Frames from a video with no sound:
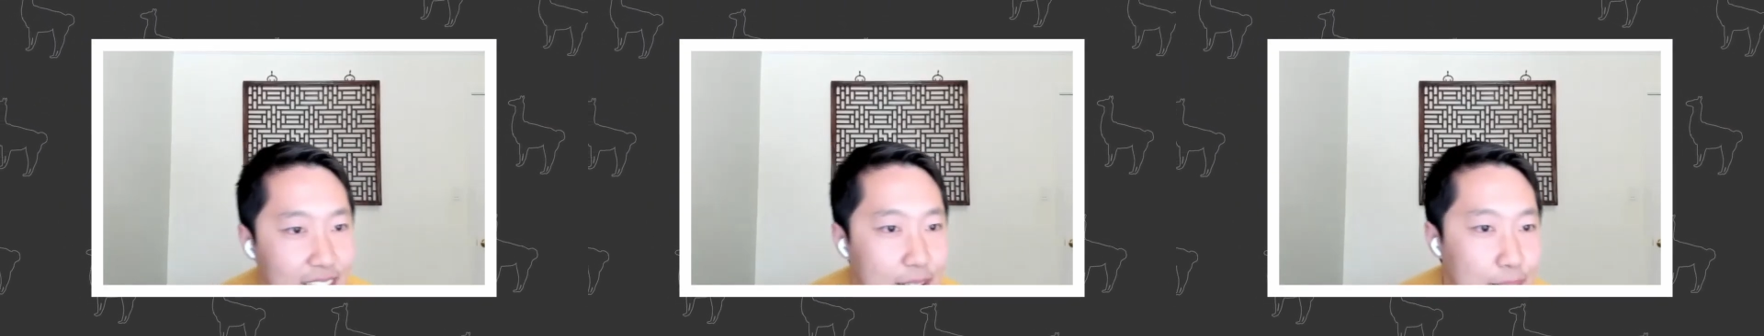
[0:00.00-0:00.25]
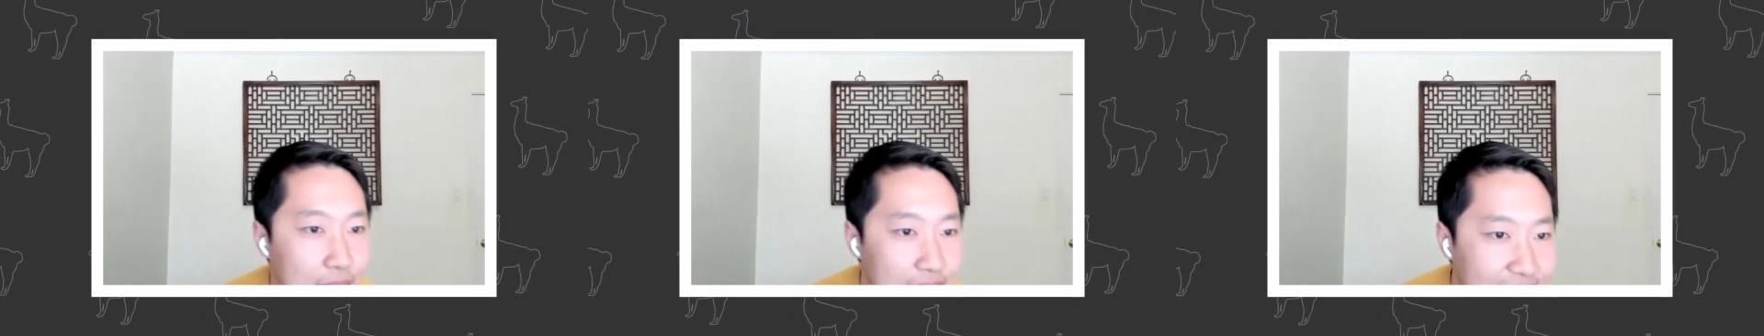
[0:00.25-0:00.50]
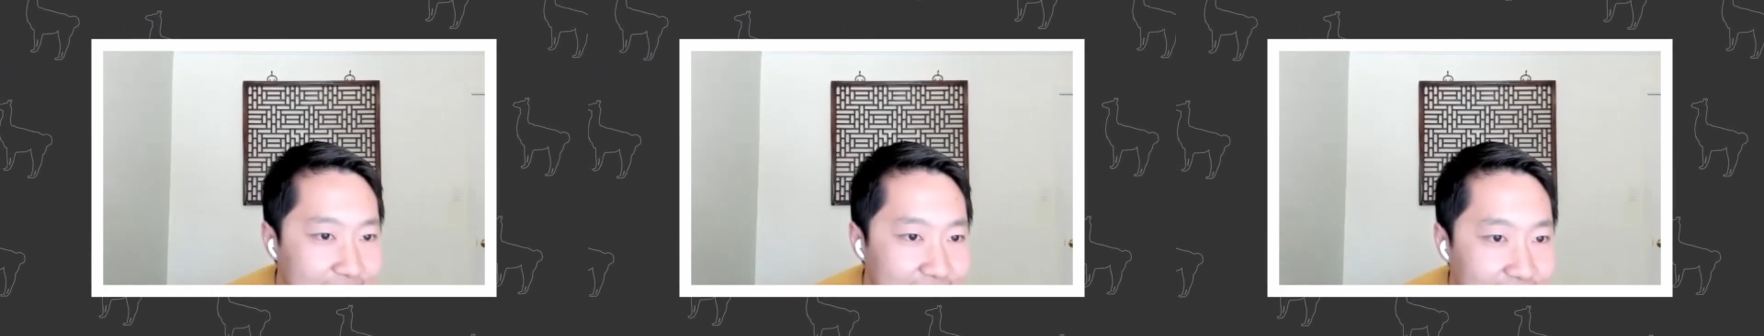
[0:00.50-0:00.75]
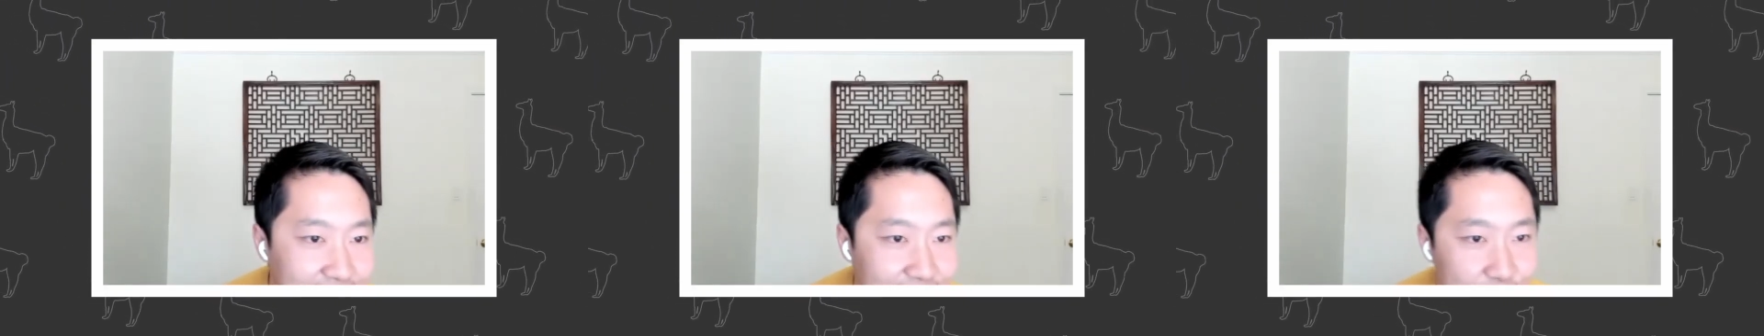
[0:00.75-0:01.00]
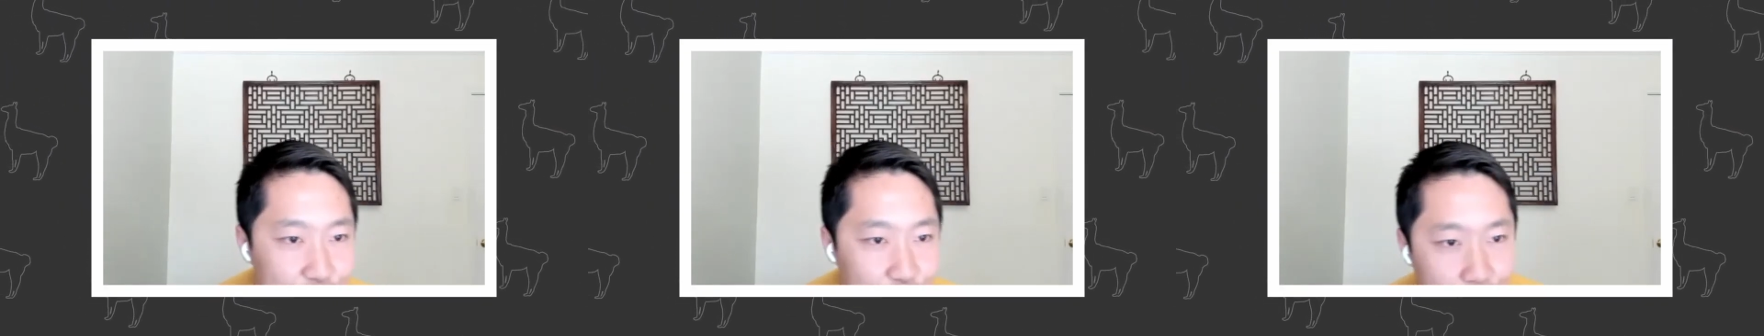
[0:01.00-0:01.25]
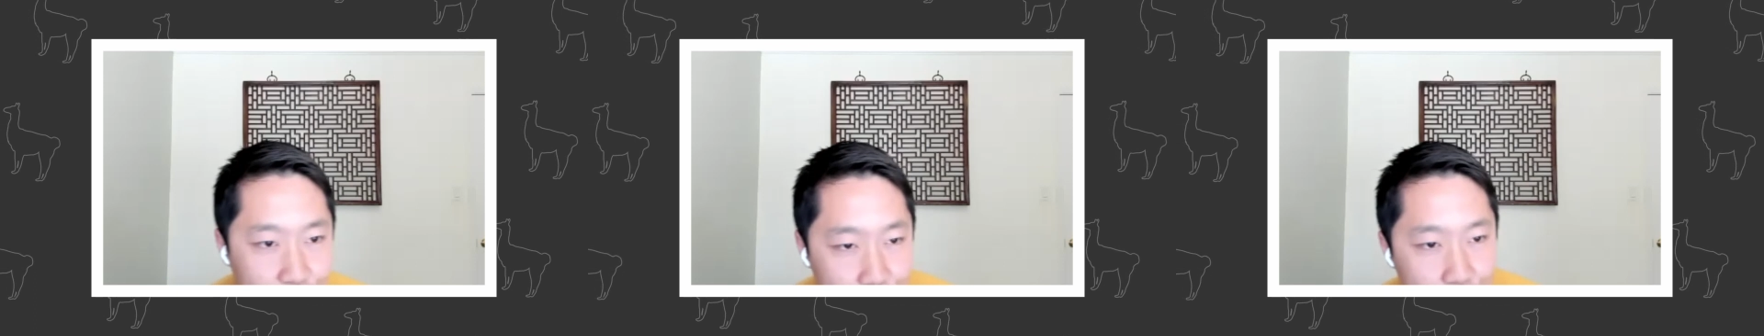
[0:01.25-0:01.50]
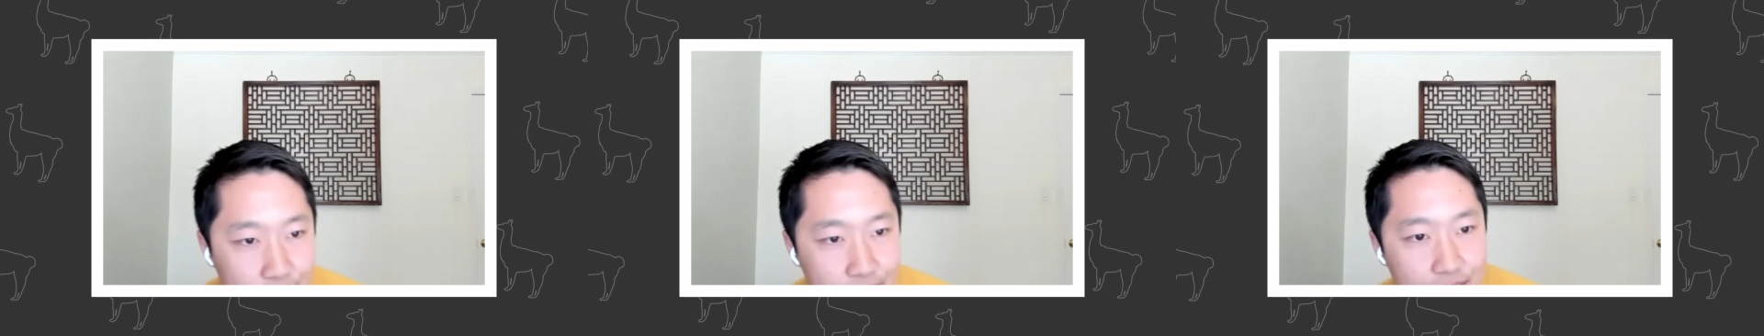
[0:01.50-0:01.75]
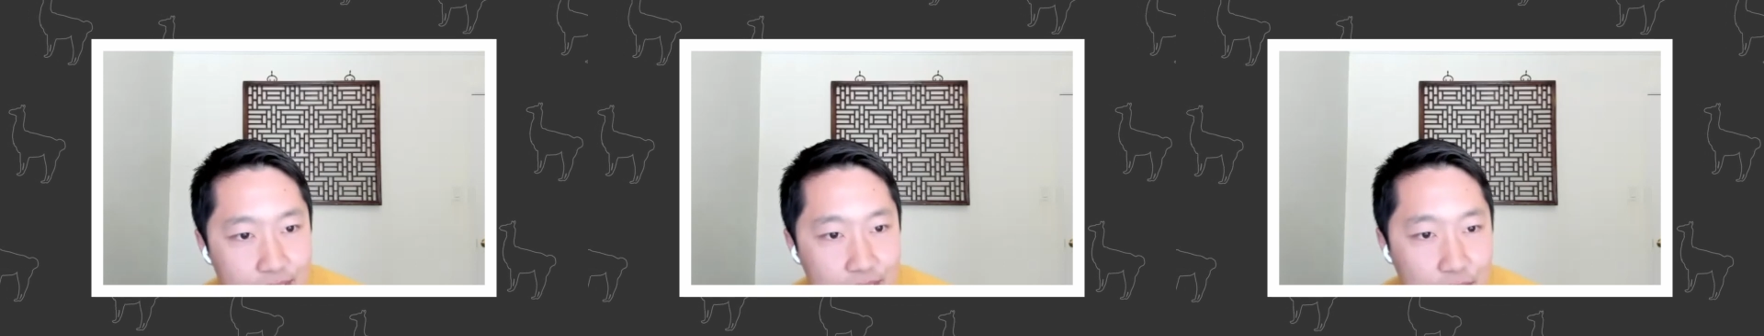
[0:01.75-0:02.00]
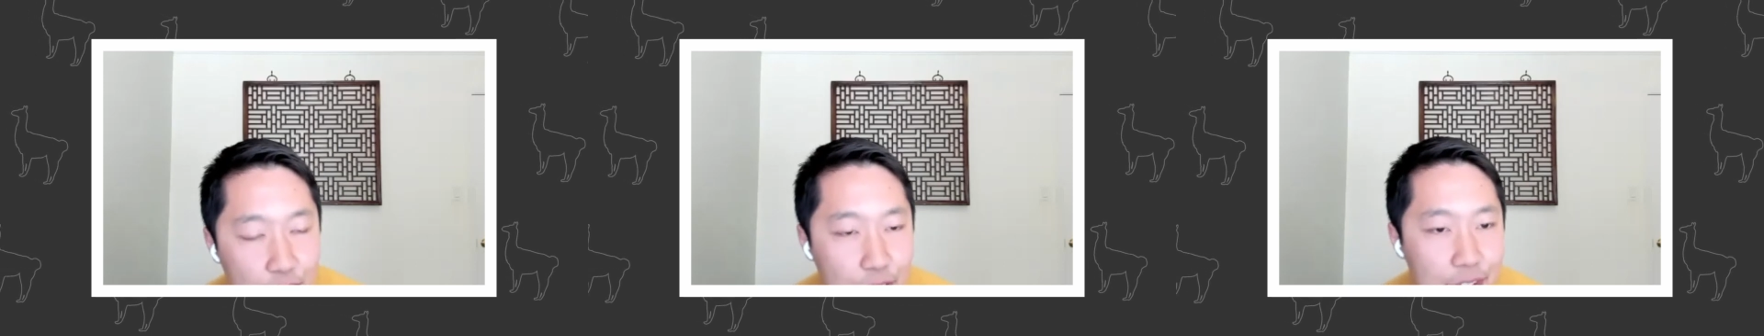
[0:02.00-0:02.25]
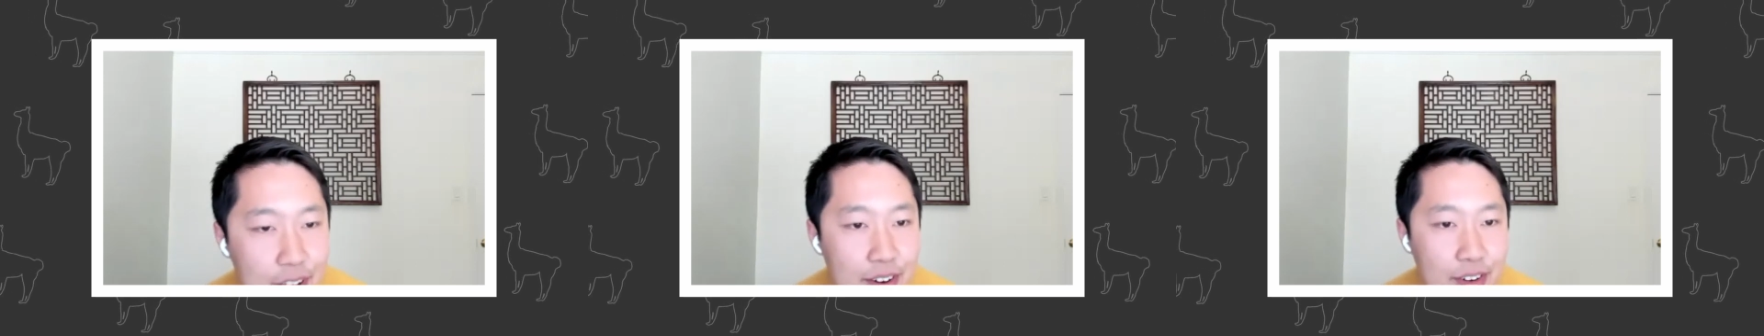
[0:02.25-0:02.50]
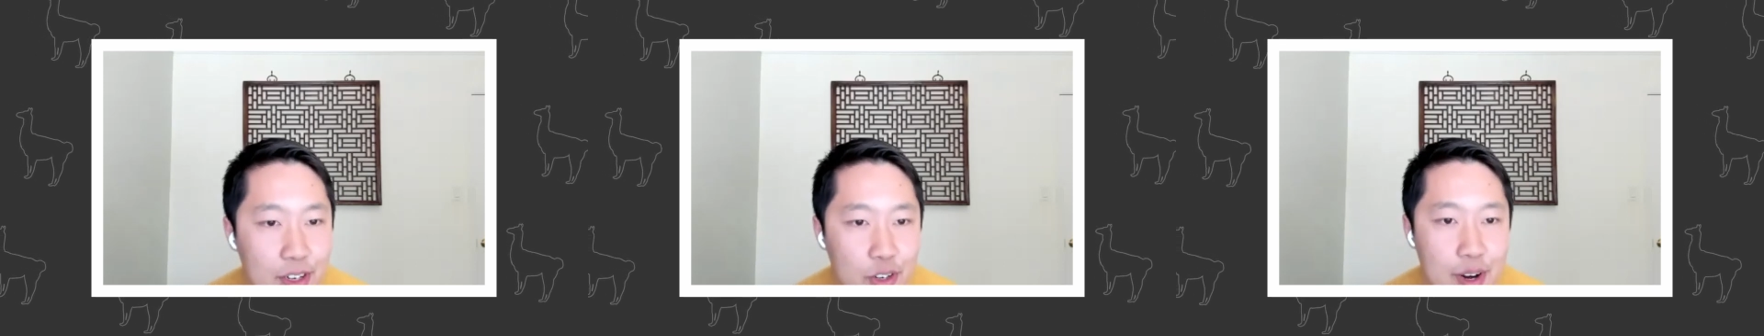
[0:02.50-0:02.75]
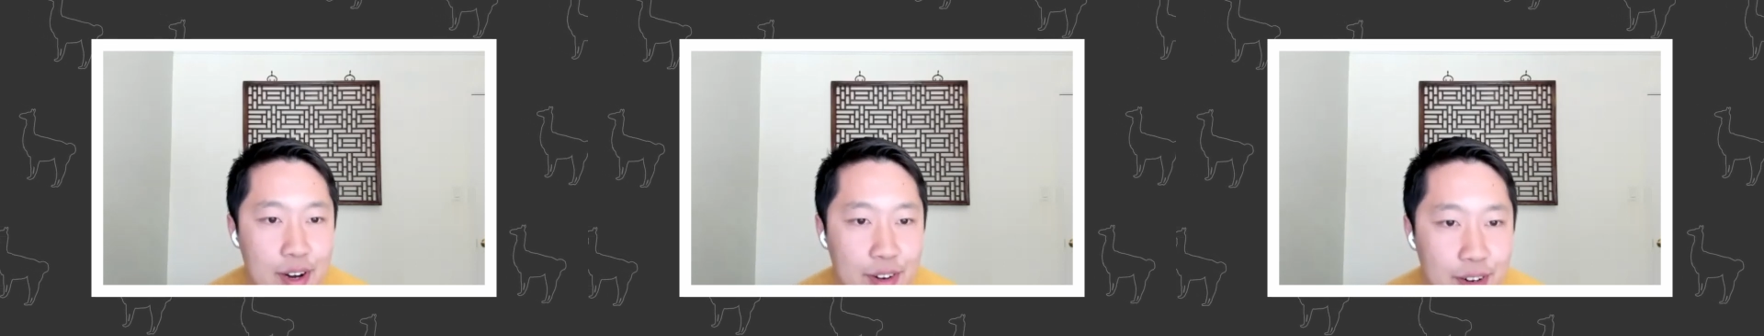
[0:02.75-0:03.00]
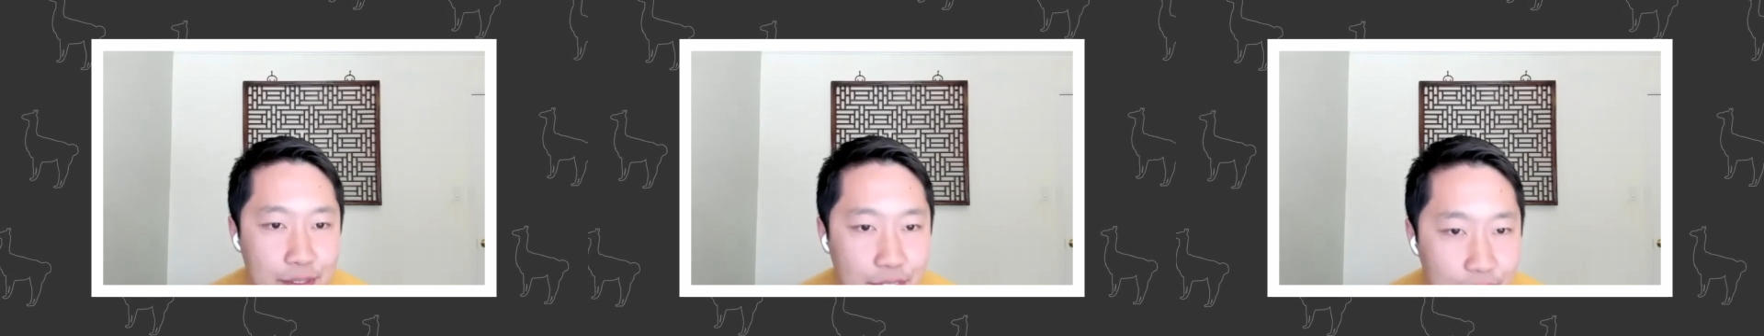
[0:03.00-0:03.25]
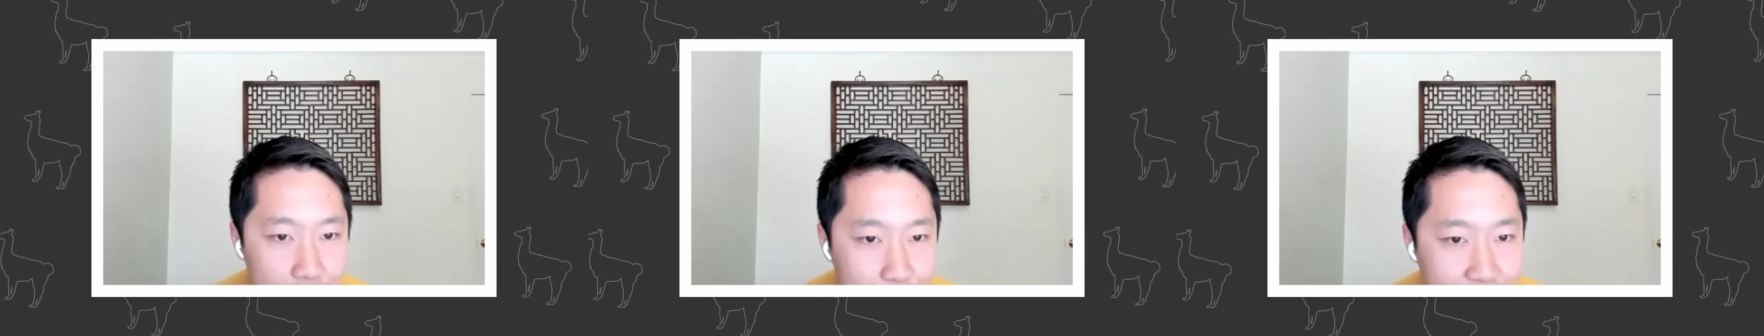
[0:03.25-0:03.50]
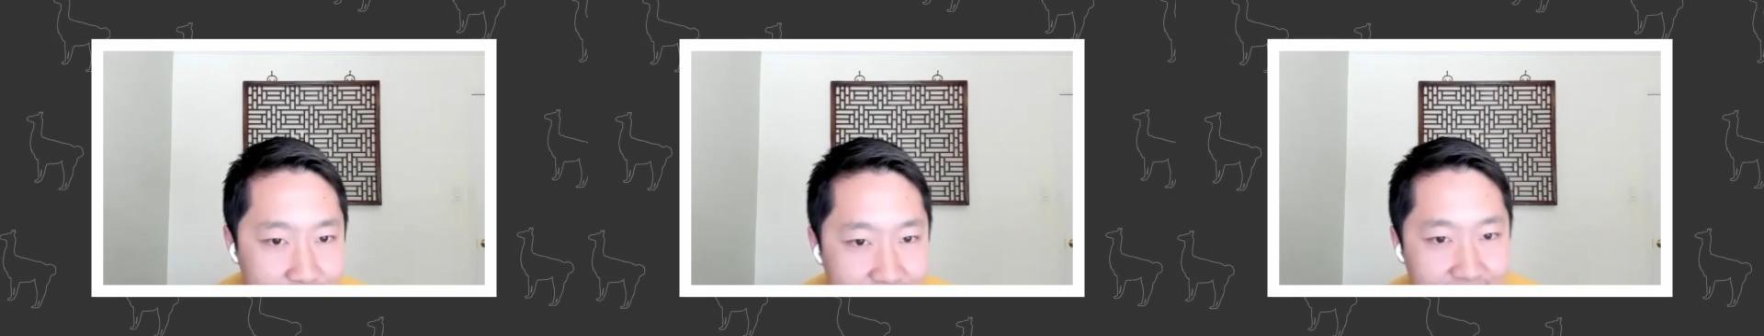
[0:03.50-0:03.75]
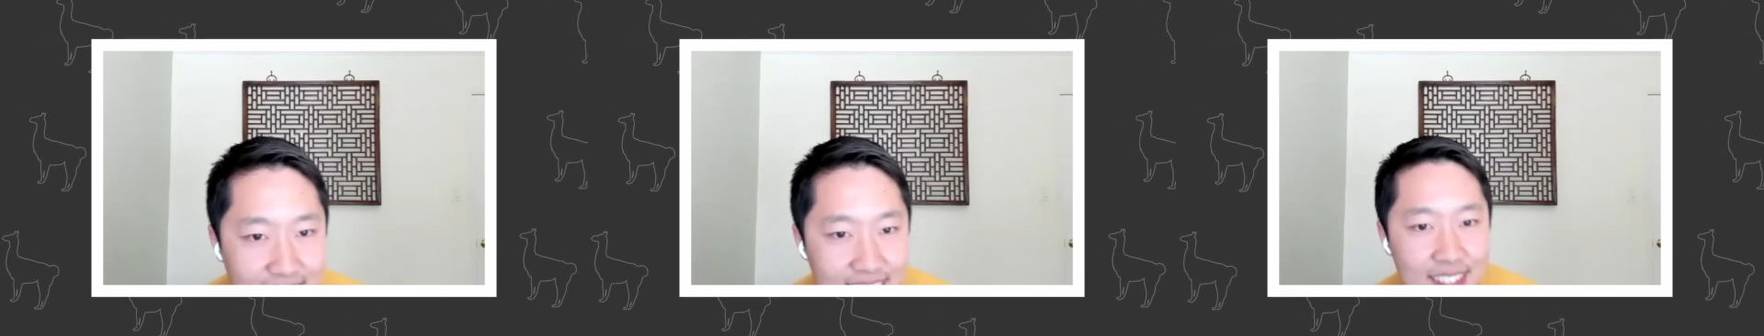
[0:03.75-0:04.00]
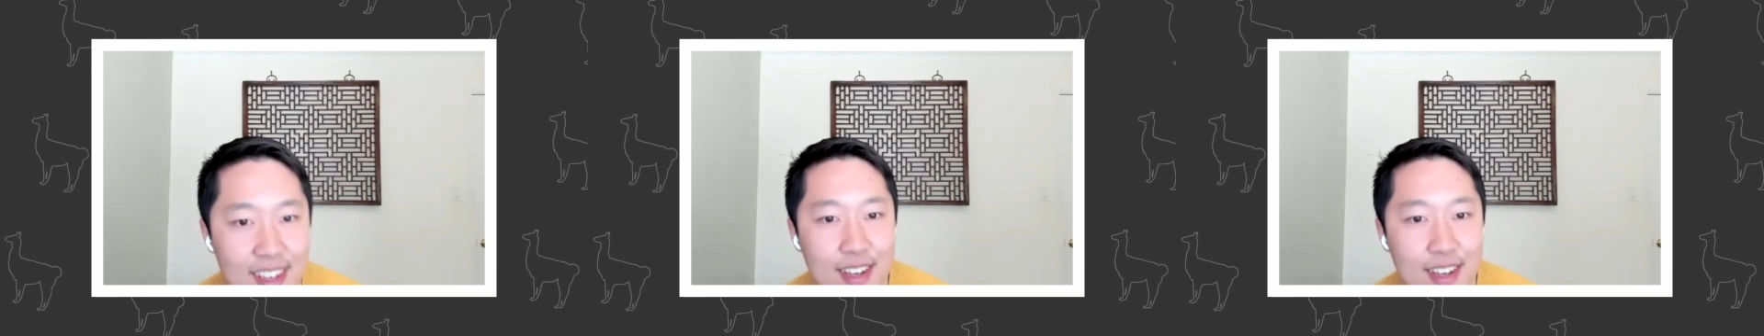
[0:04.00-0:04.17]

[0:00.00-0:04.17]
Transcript: My guest today is Jerry Liu. He is the co-founder and creator of LlamaIndex,